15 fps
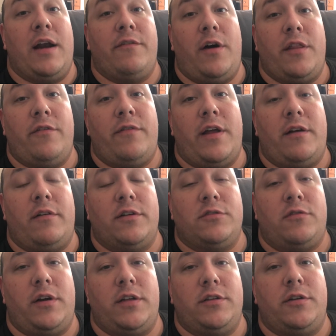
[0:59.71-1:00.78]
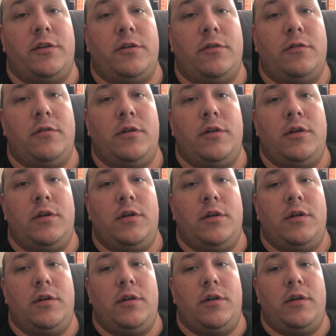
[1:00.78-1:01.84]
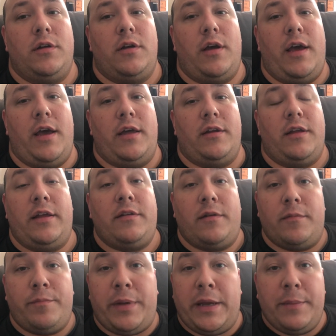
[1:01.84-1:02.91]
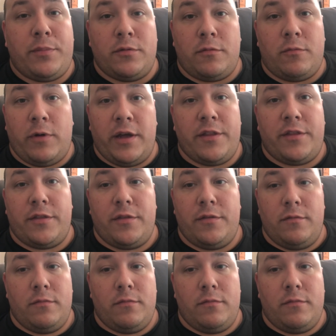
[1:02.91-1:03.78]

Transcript: of other veterans run into, and people with